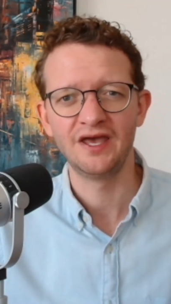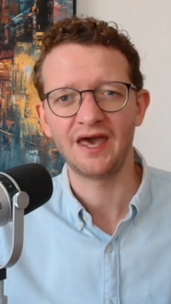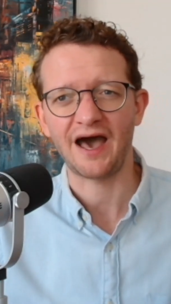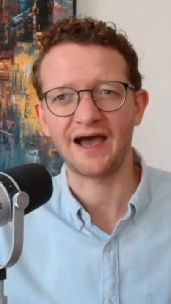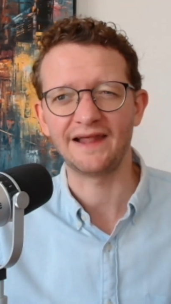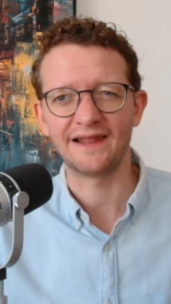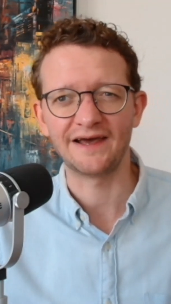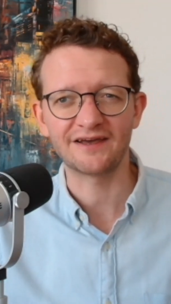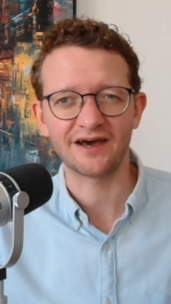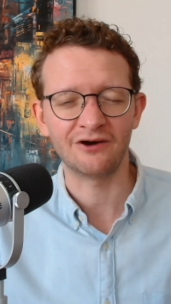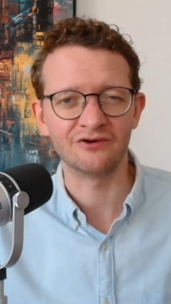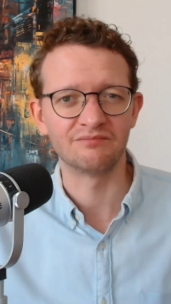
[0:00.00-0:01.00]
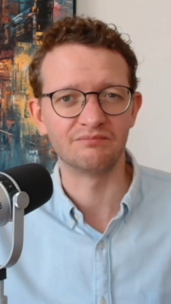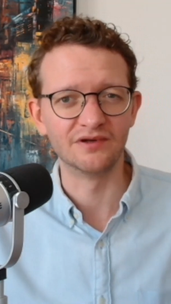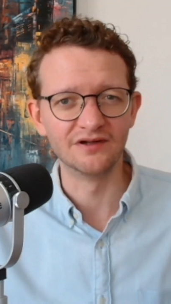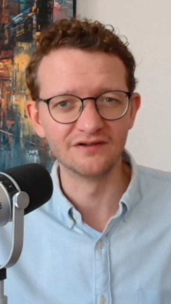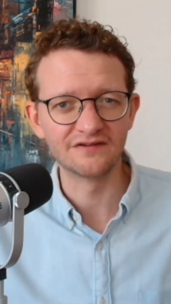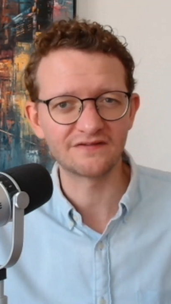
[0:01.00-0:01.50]
I like how it
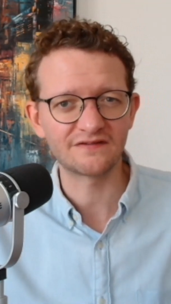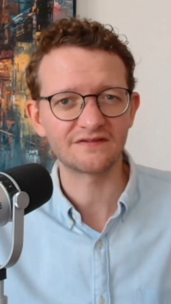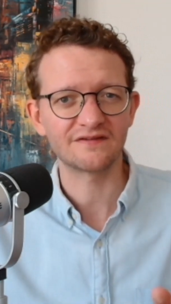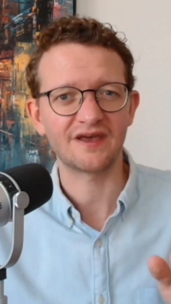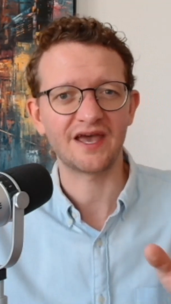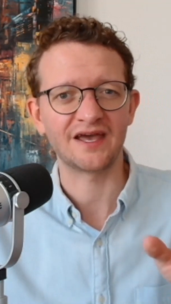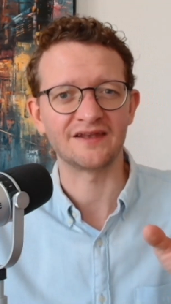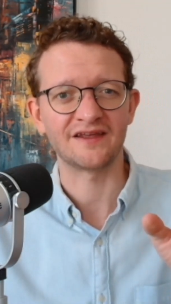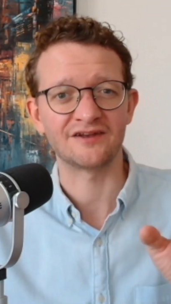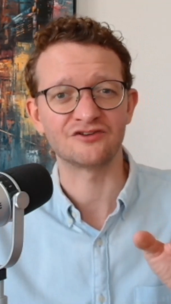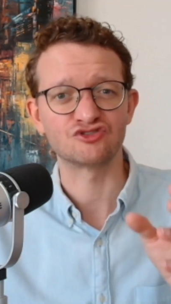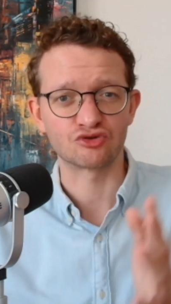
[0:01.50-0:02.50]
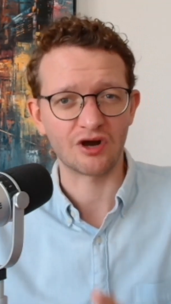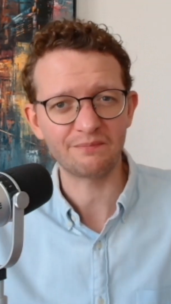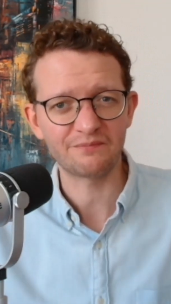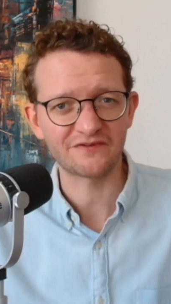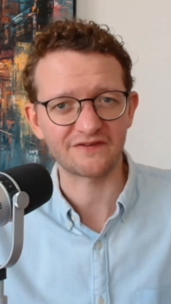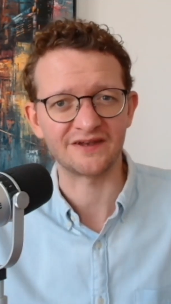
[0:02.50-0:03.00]
builds and then
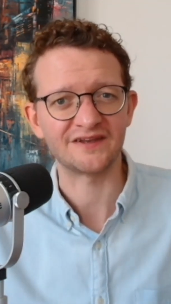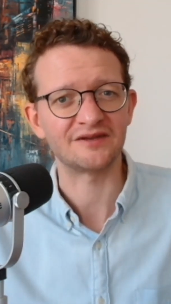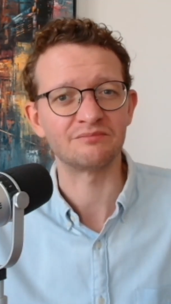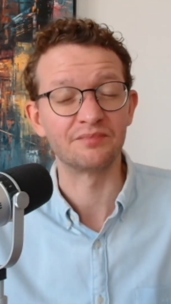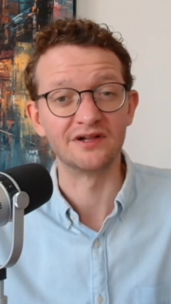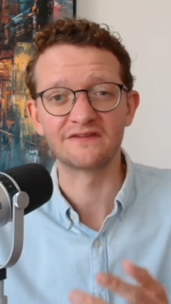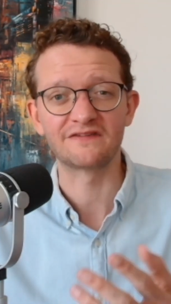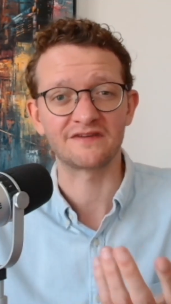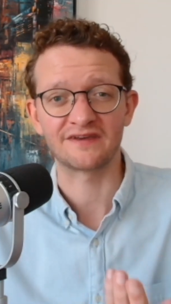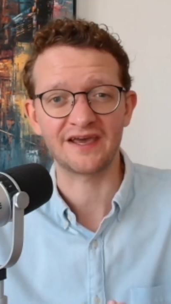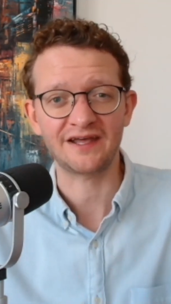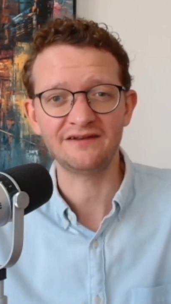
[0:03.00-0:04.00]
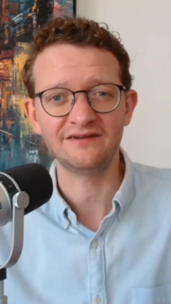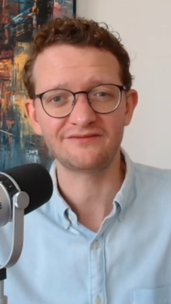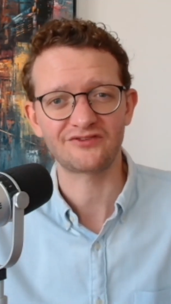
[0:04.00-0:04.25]
drops and then builds again.